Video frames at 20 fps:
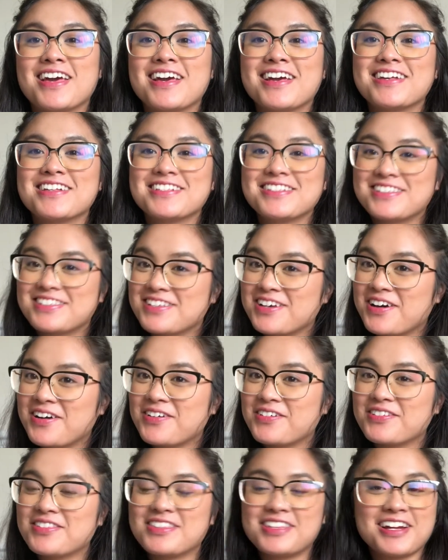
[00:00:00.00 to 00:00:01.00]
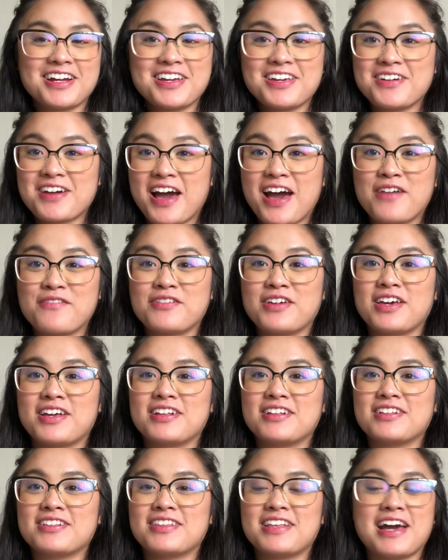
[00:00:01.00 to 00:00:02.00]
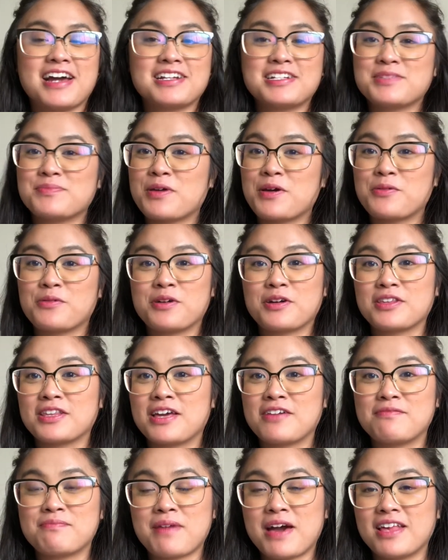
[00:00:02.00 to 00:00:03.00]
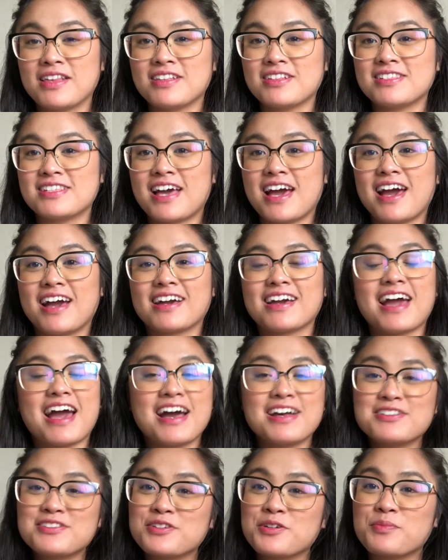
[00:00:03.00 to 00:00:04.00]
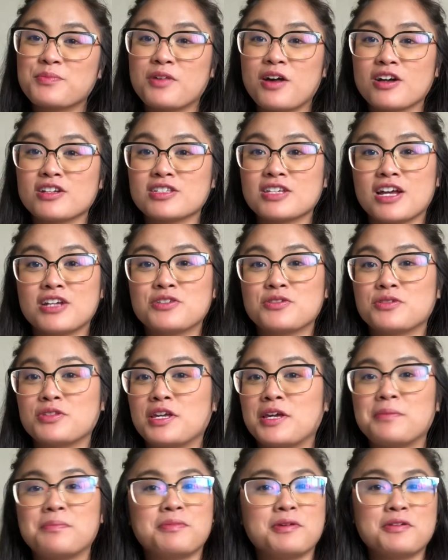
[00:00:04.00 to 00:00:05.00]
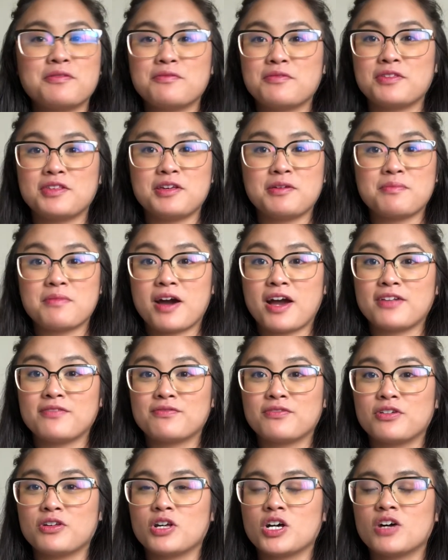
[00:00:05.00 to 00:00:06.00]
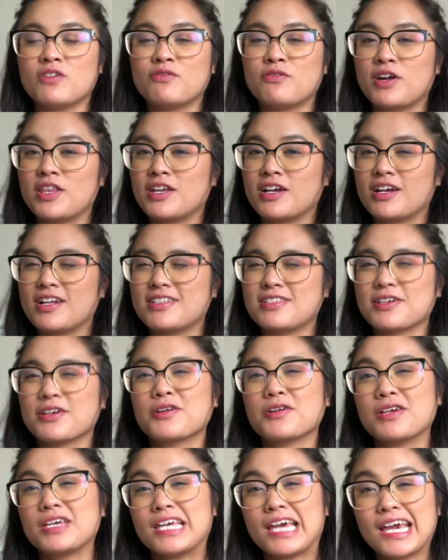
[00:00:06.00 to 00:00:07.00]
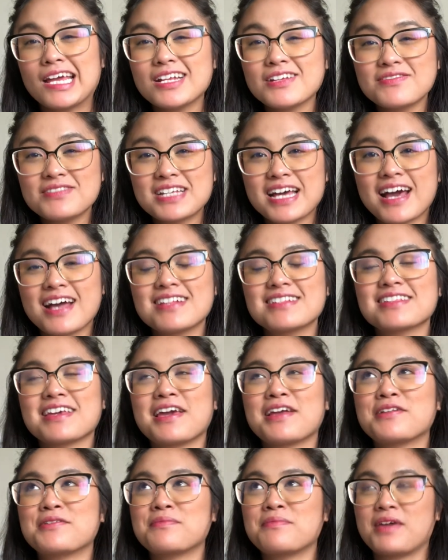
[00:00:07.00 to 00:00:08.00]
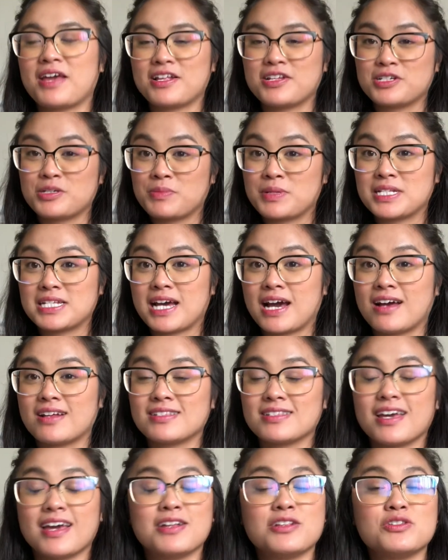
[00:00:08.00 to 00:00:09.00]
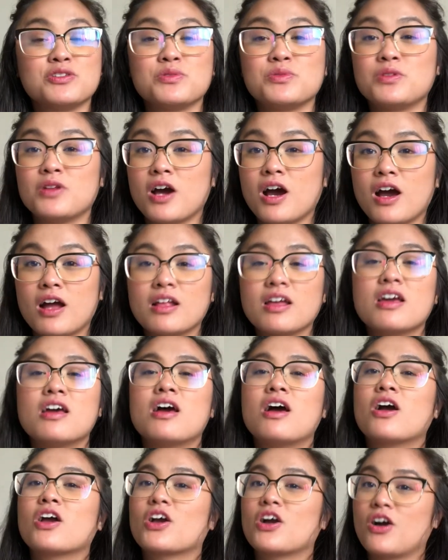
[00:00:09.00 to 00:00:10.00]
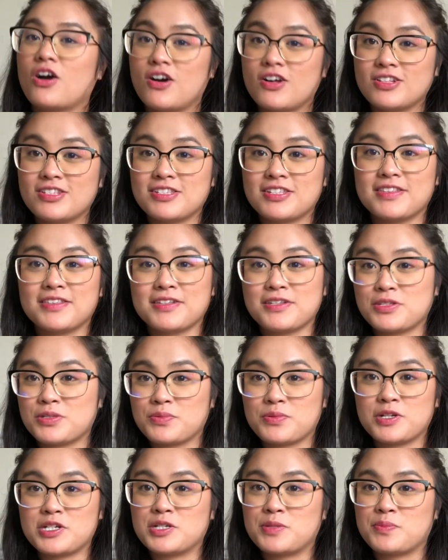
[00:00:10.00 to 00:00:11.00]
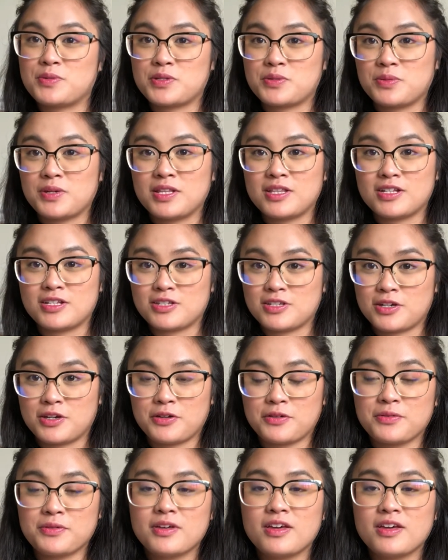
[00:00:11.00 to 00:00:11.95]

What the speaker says: So there you have it. That is my work-life balance hack. As you're block scheduling, be really mindful of whether it's a creative task and a management task, and do not constantly switch between the two.